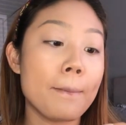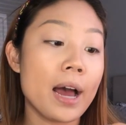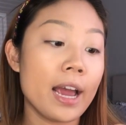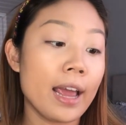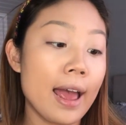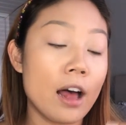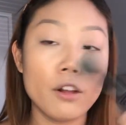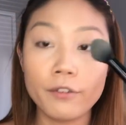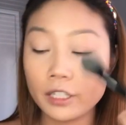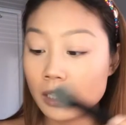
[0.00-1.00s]
my
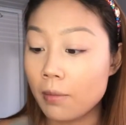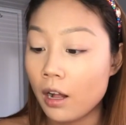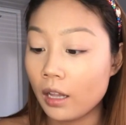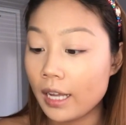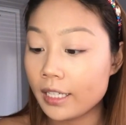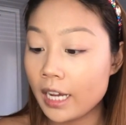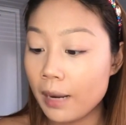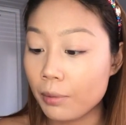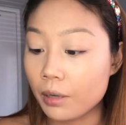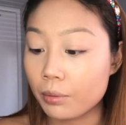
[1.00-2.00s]
e.l.f. small
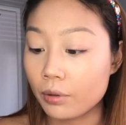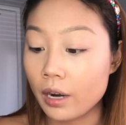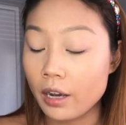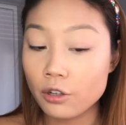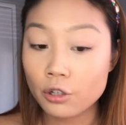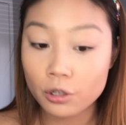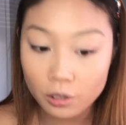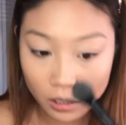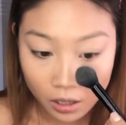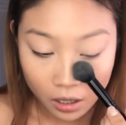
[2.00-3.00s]
tapered
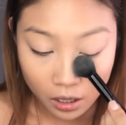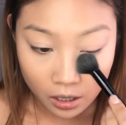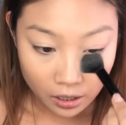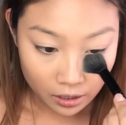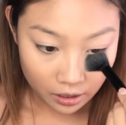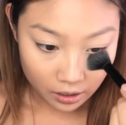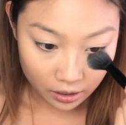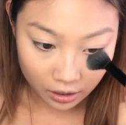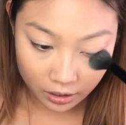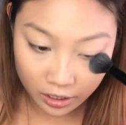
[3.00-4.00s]
brush.
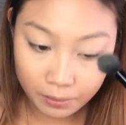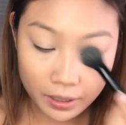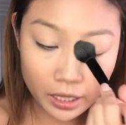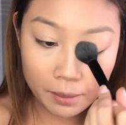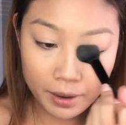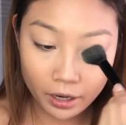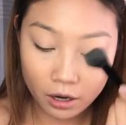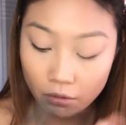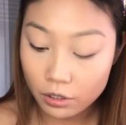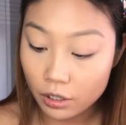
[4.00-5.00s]
This has been like my
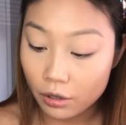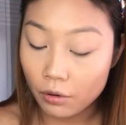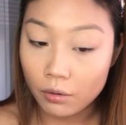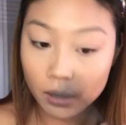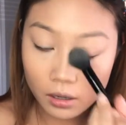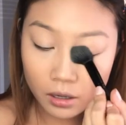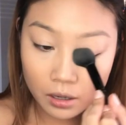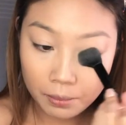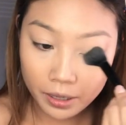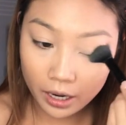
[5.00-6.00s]
go-to
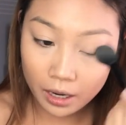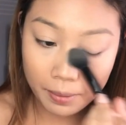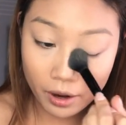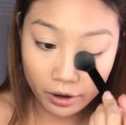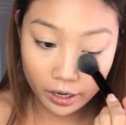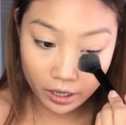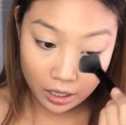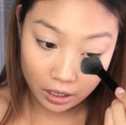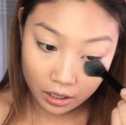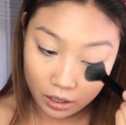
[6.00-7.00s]
banana powder.
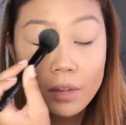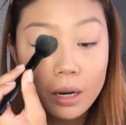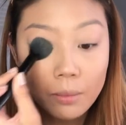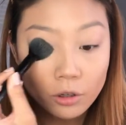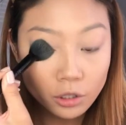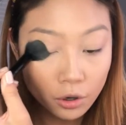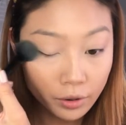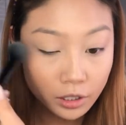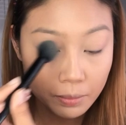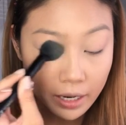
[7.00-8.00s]
And I'm also
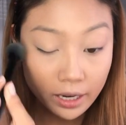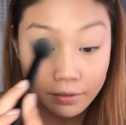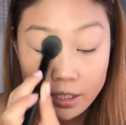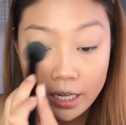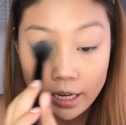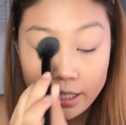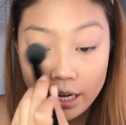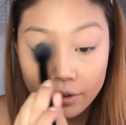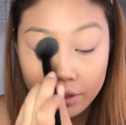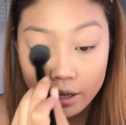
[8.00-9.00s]
going to be kind of setting
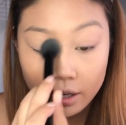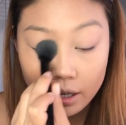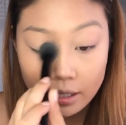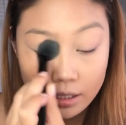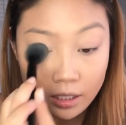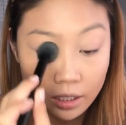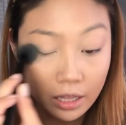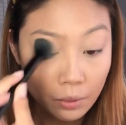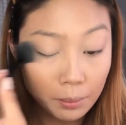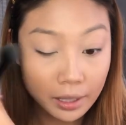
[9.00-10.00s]
down the concealer
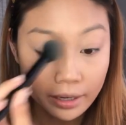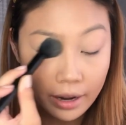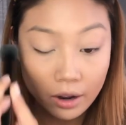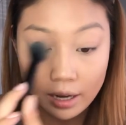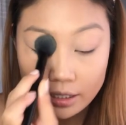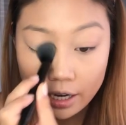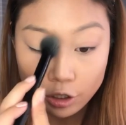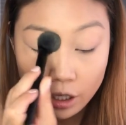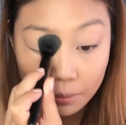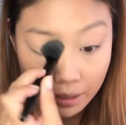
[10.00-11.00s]
that we blended out as
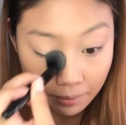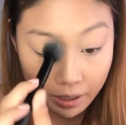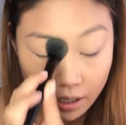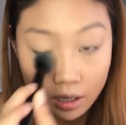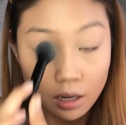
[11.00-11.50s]
eyeshadow primer